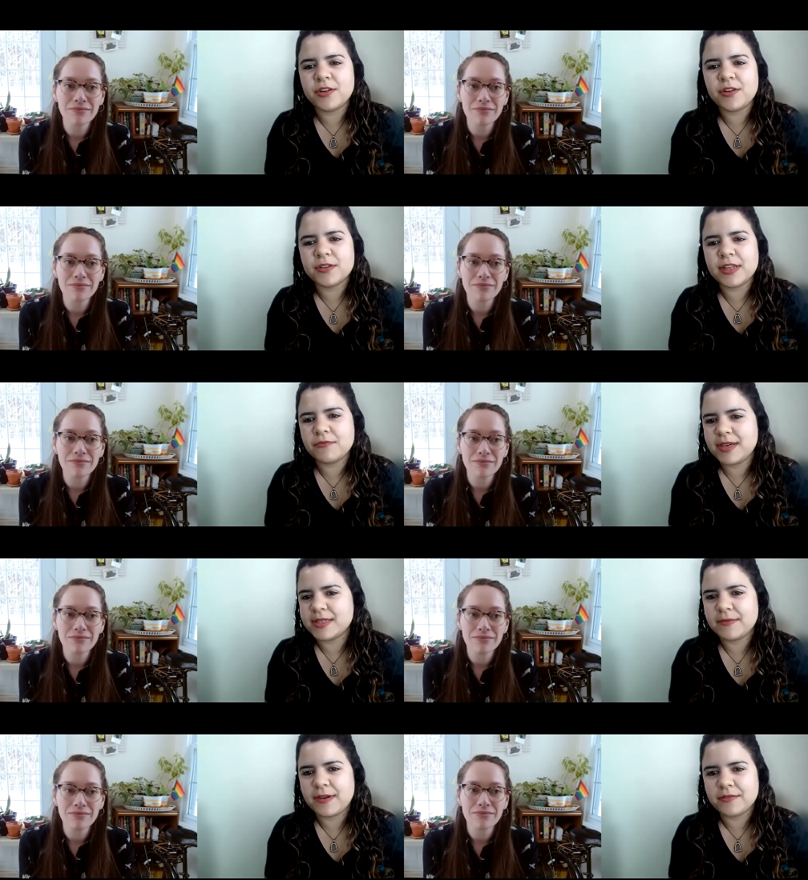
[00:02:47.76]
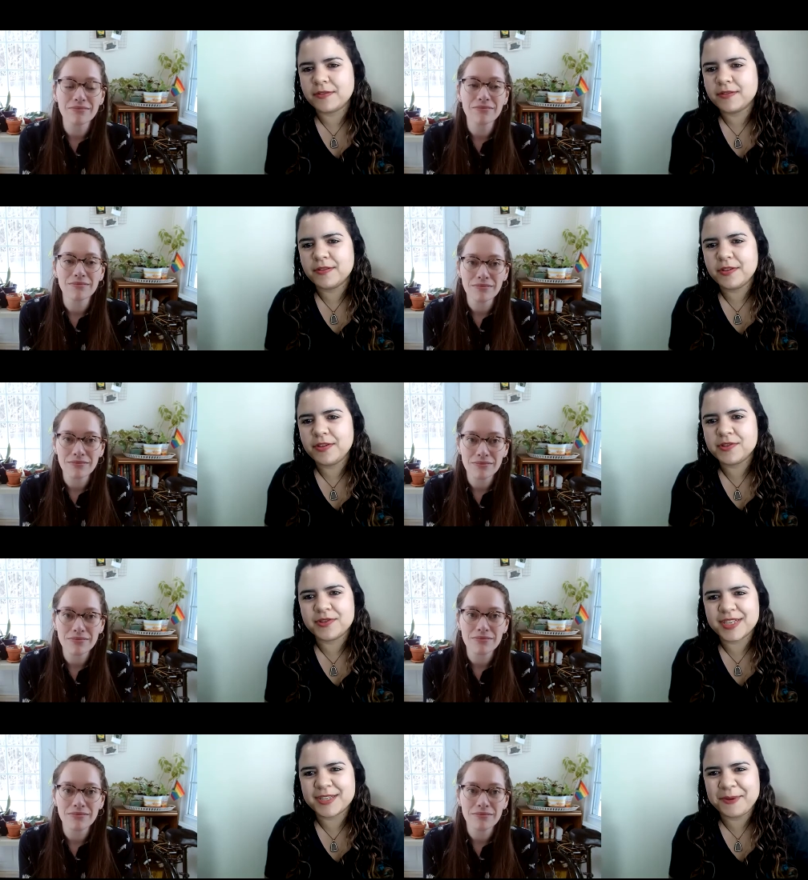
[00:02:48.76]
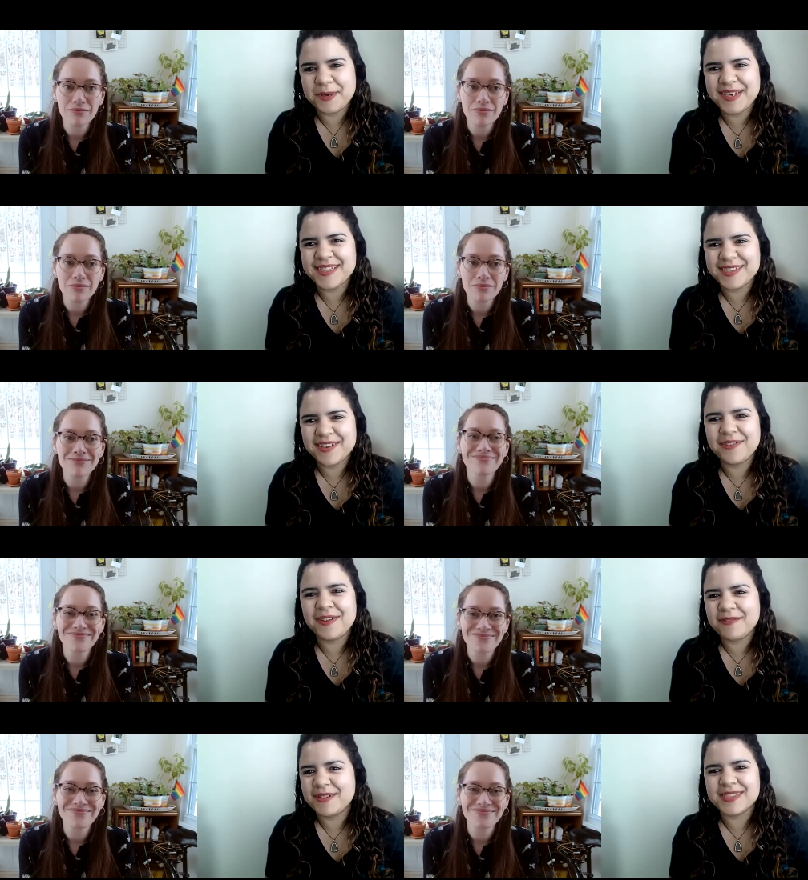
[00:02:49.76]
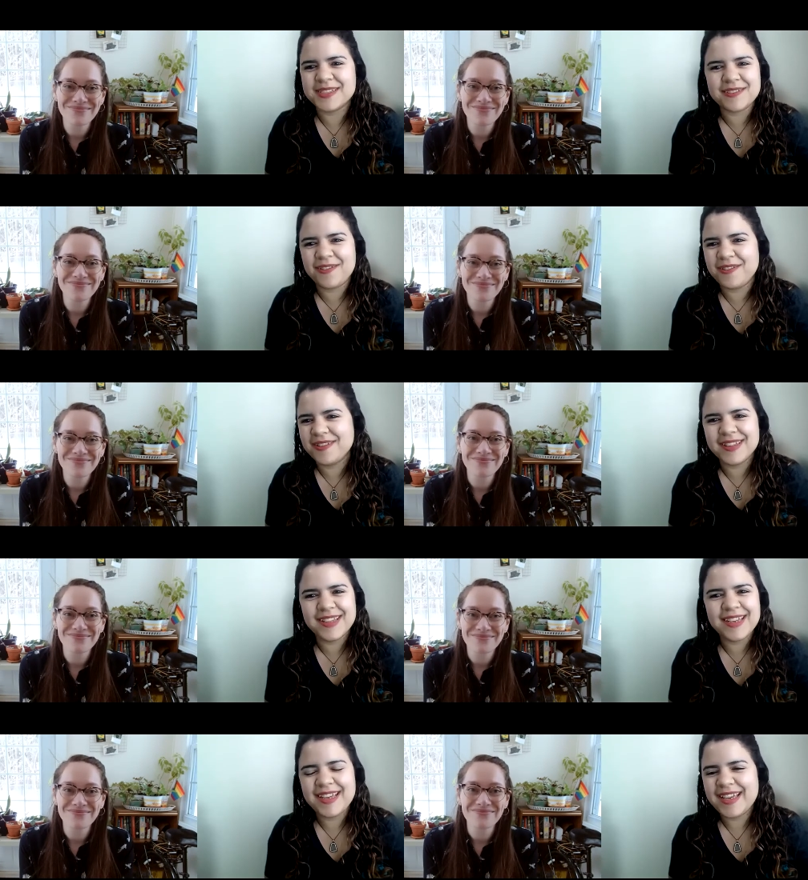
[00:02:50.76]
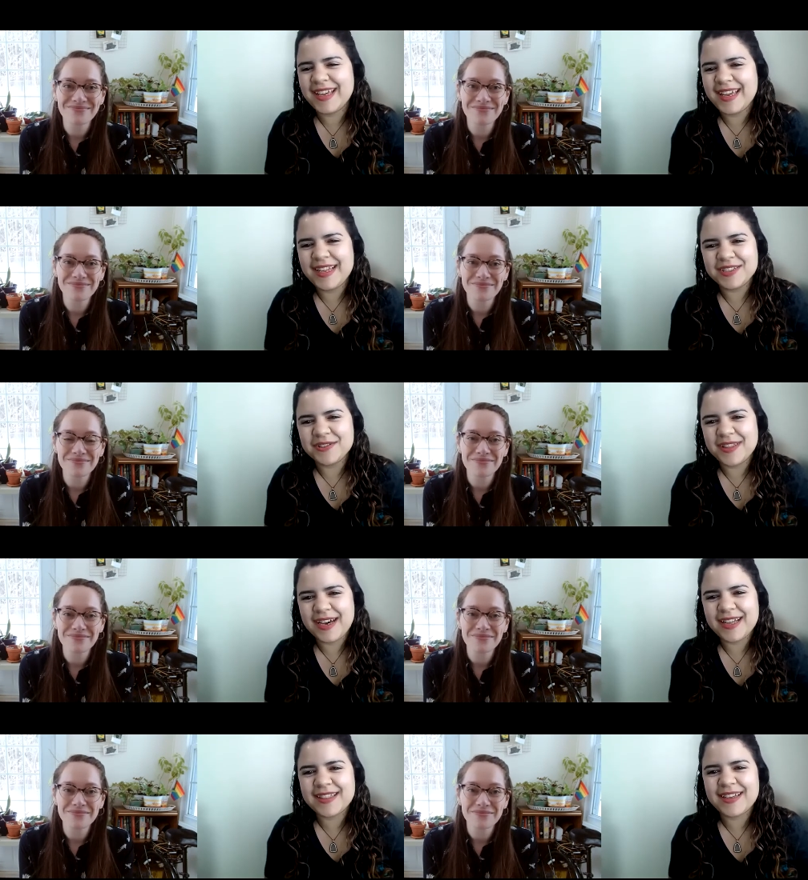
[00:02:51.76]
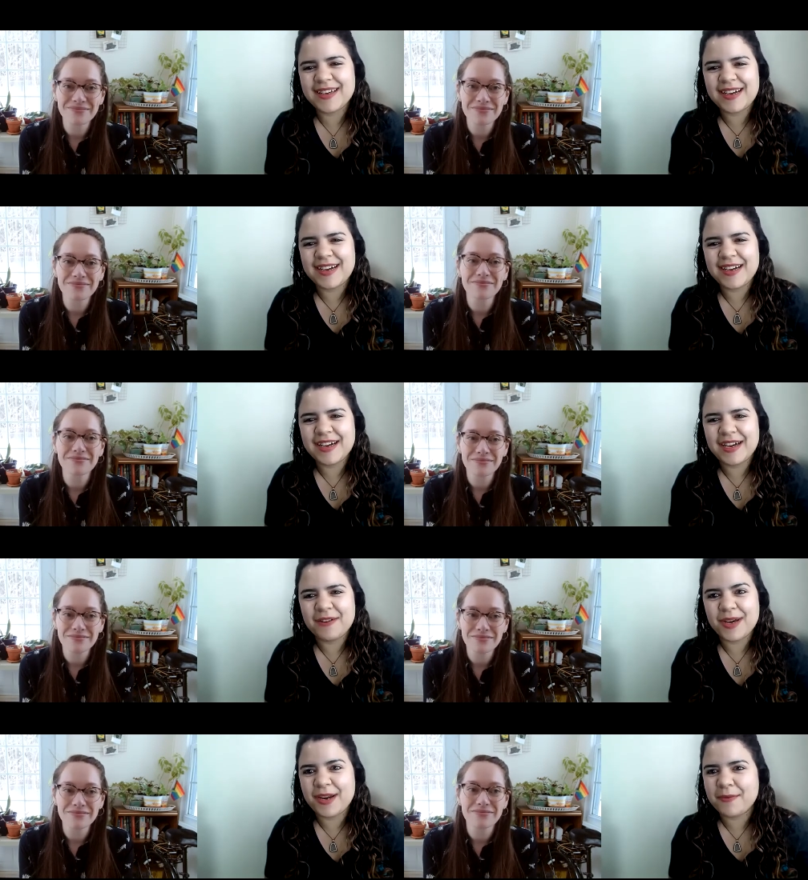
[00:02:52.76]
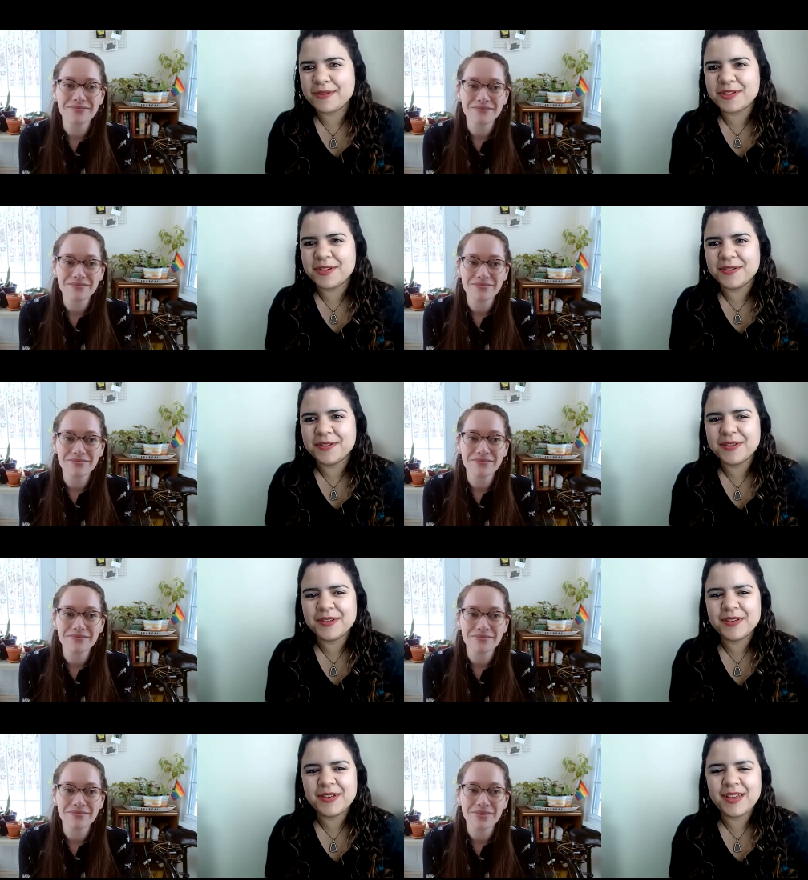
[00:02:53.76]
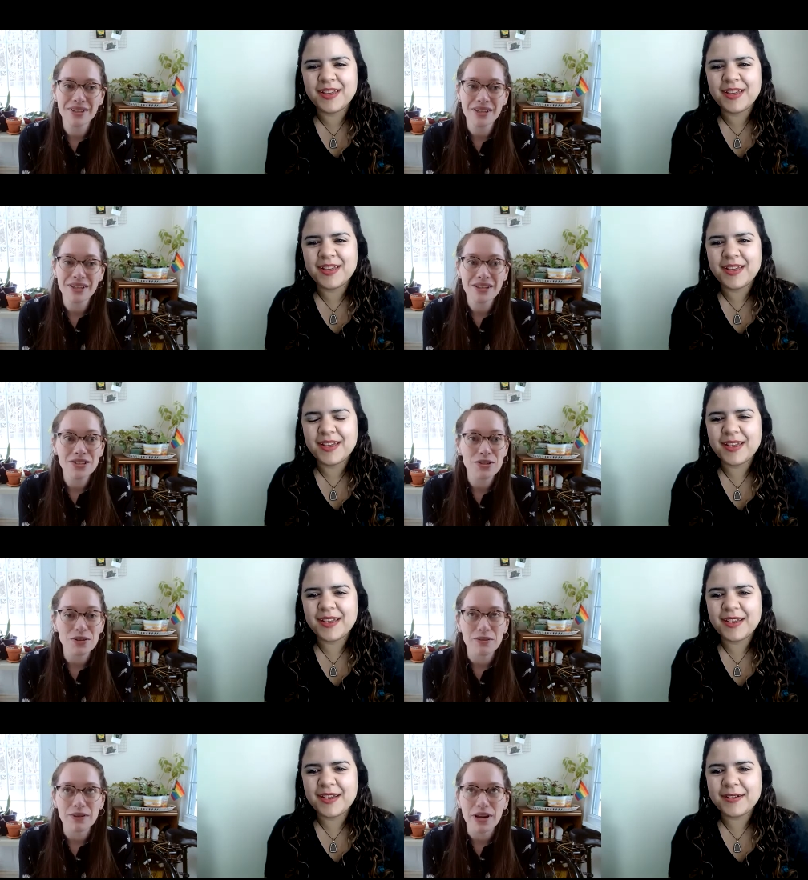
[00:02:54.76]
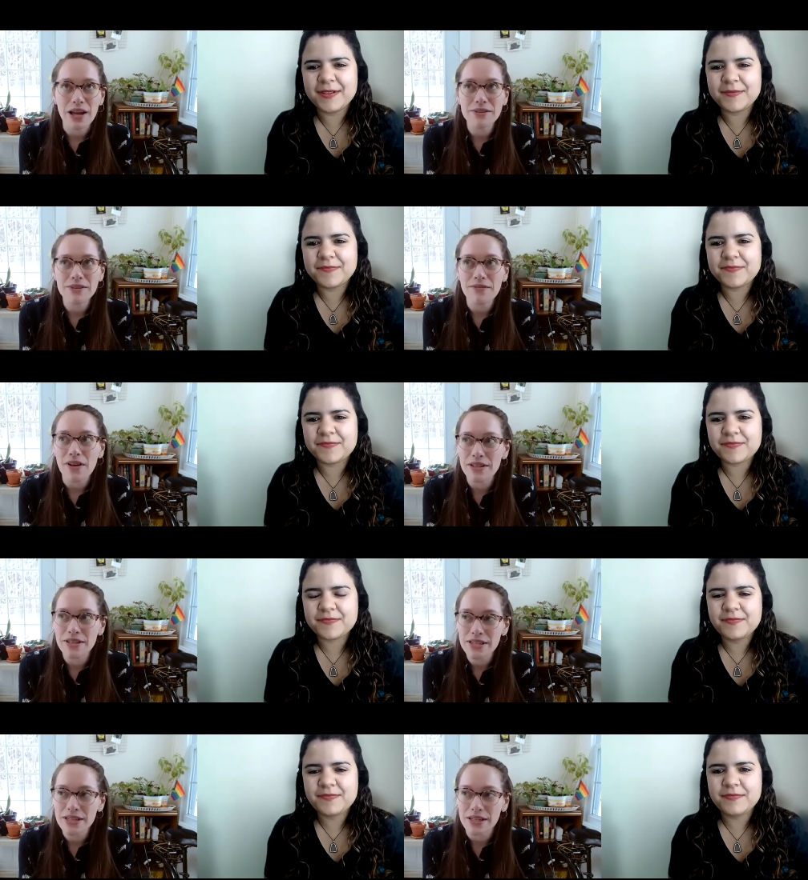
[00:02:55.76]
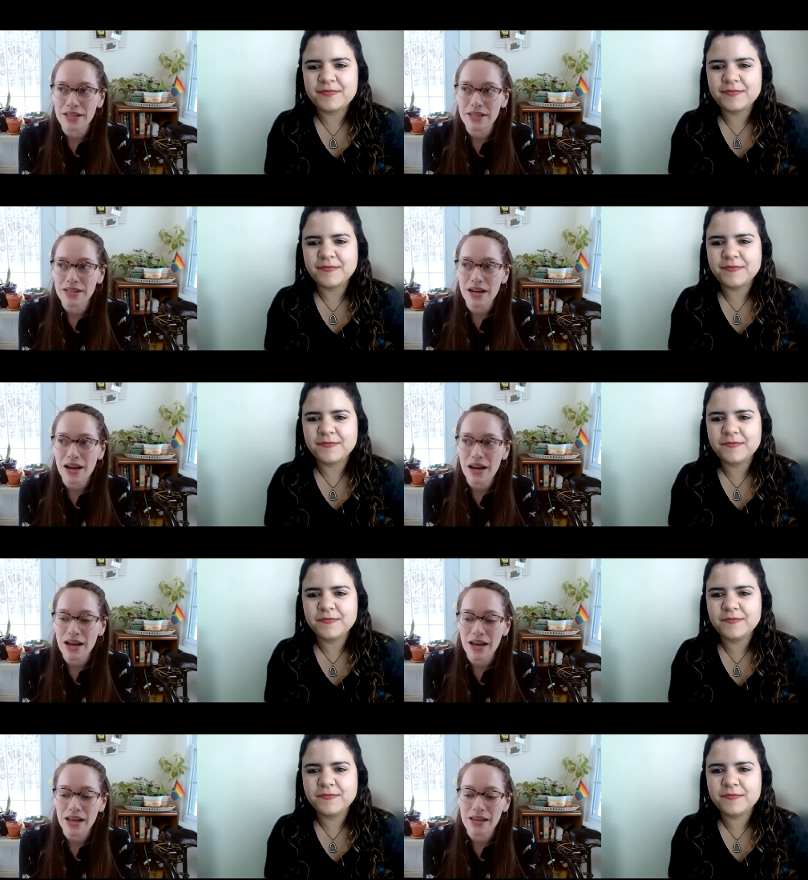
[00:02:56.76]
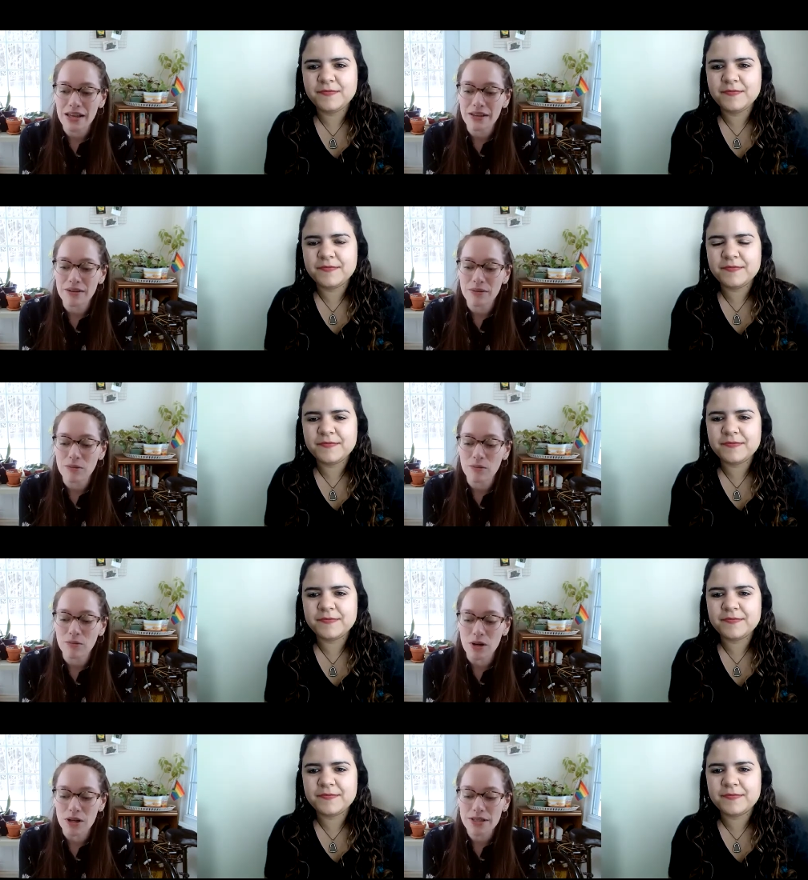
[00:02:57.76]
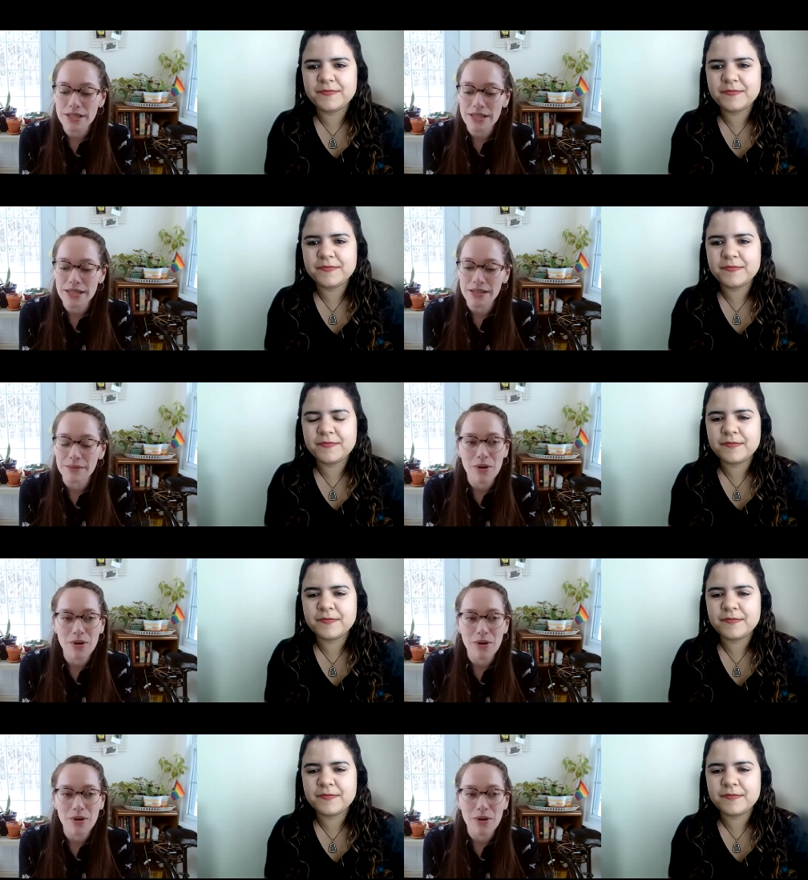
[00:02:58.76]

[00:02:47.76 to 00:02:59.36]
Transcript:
Speaker 1: talk that was about user experience. You know, I was all into that. Uh,
Speaker 2: what about you? Sure. When I was a volunteer, I worked in